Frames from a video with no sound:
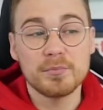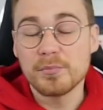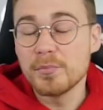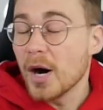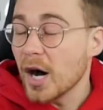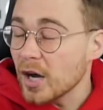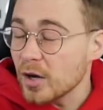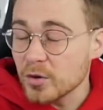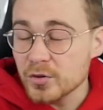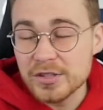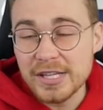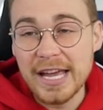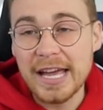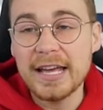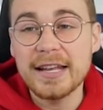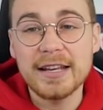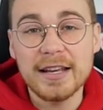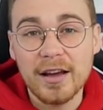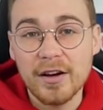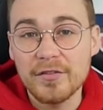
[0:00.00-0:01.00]
Miles
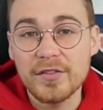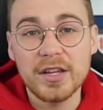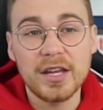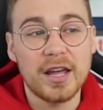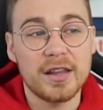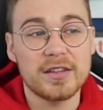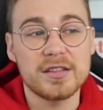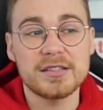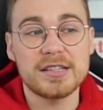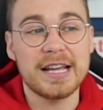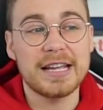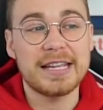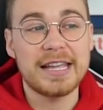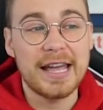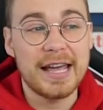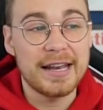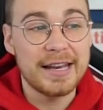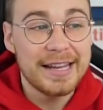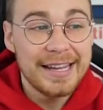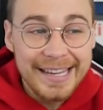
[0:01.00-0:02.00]
ahead of the others
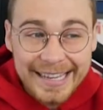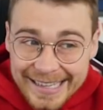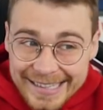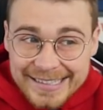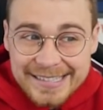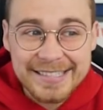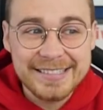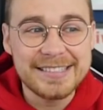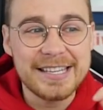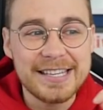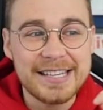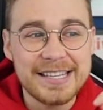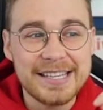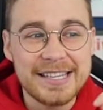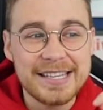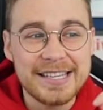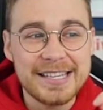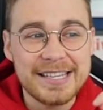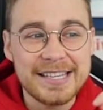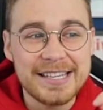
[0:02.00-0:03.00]
again.
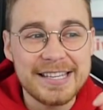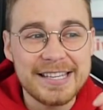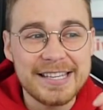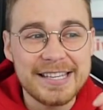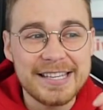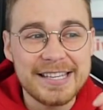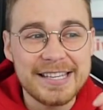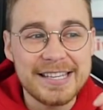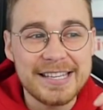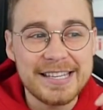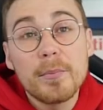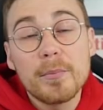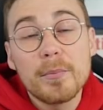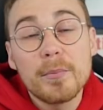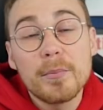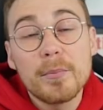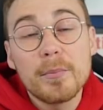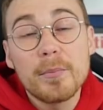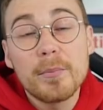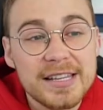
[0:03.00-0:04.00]
Interceptions per 90,
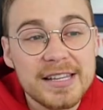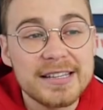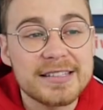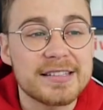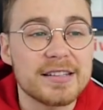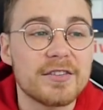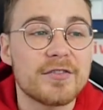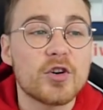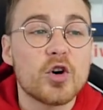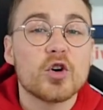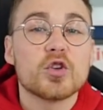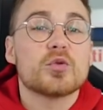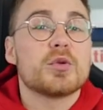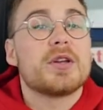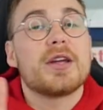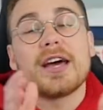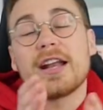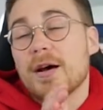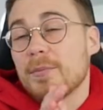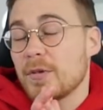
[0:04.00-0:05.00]
1.6. And of course, when
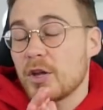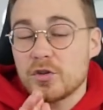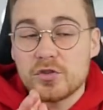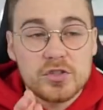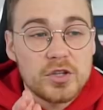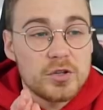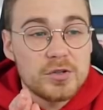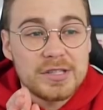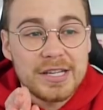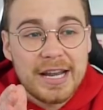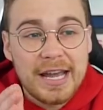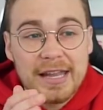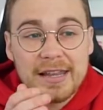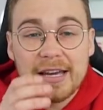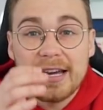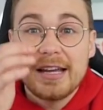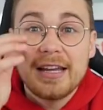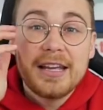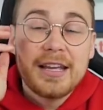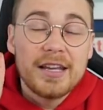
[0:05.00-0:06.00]
you add up those two
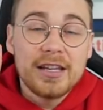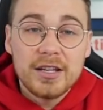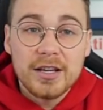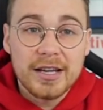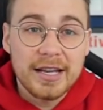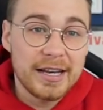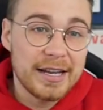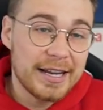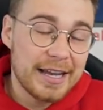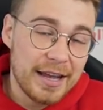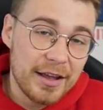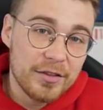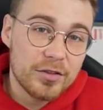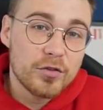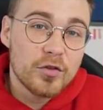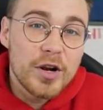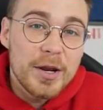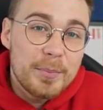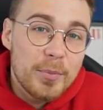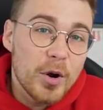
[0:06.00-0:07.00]
together, you're going to get
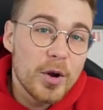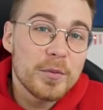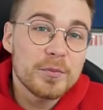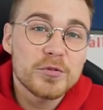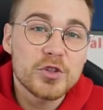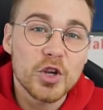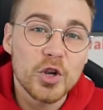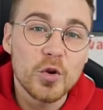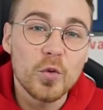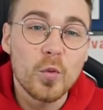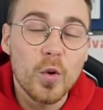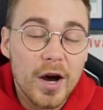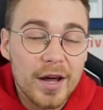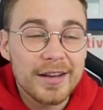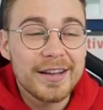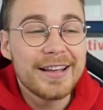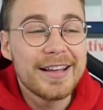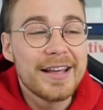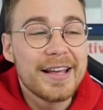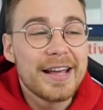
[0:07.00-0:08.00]

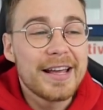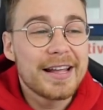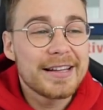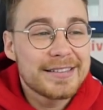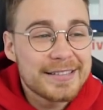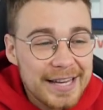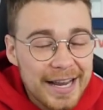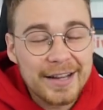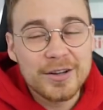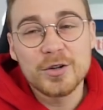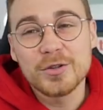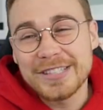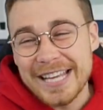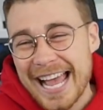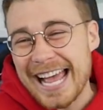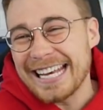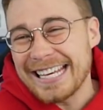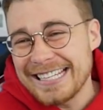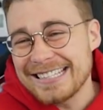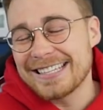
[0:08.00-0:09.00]
3.21 tackles
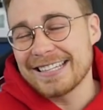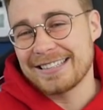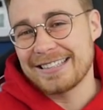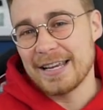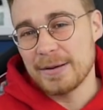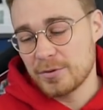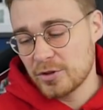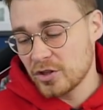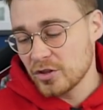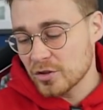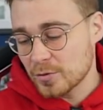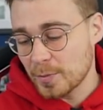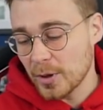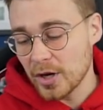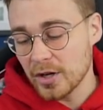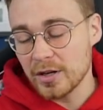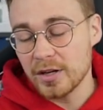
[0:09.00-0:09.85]
and interceptions per